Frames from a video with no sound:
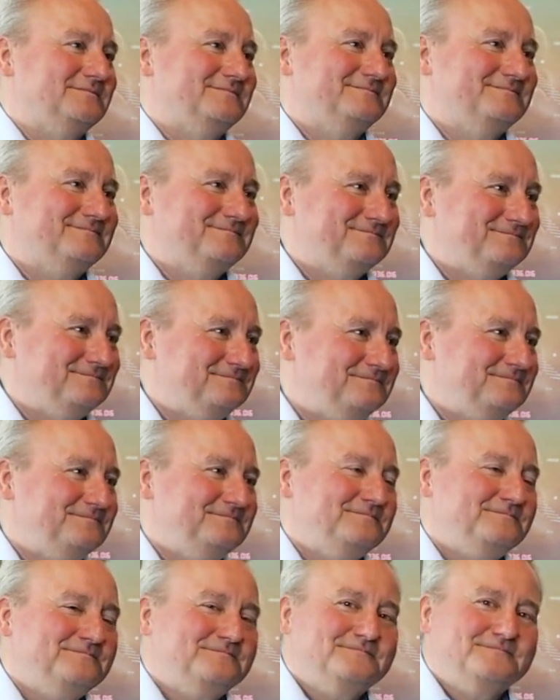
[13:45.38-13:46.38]

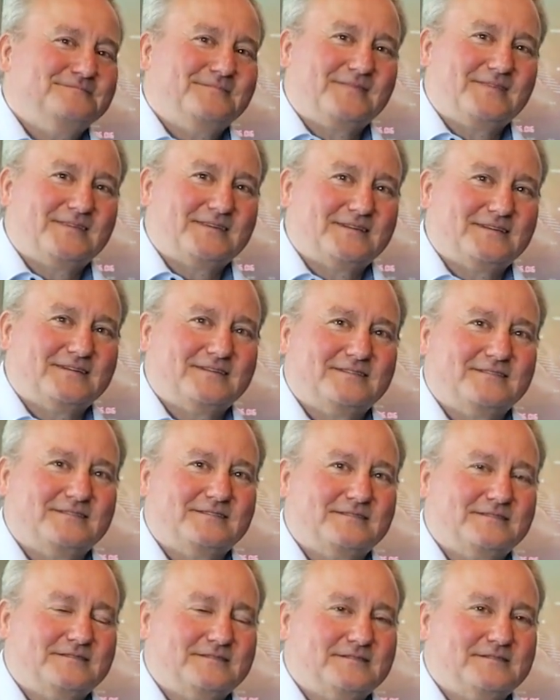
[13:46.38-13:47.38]

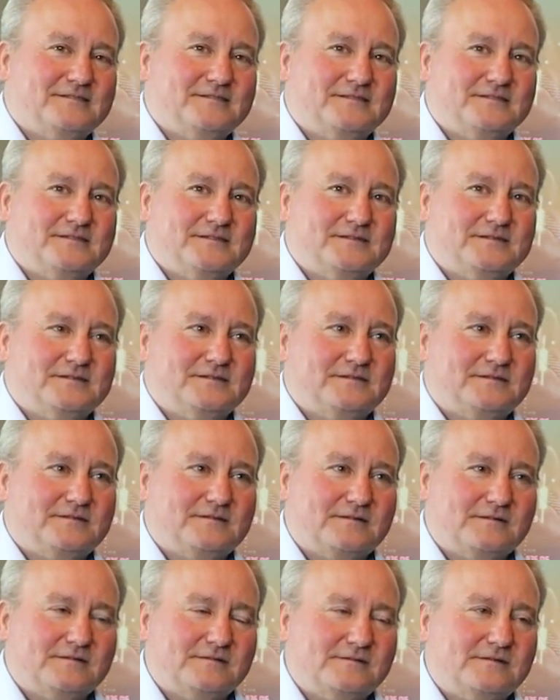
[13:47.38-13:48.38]

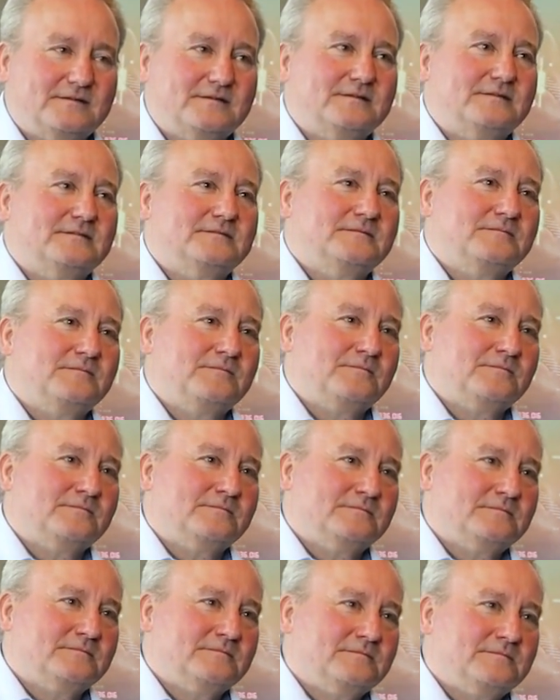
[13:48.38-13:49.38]

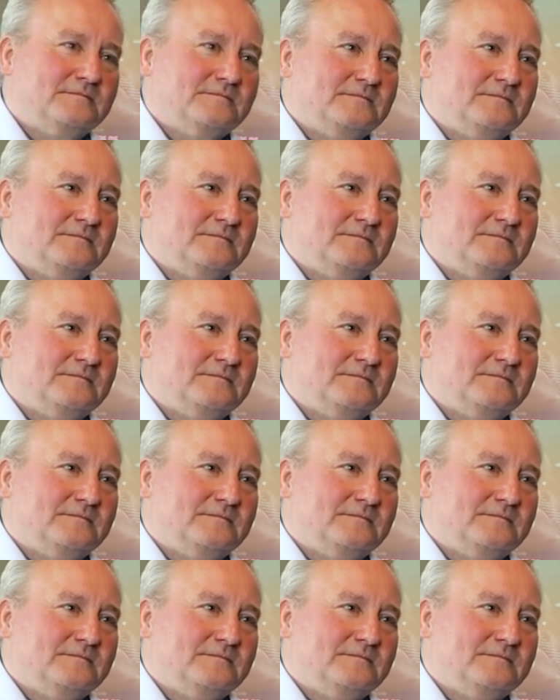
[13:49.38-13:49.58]
The person shown says nothing.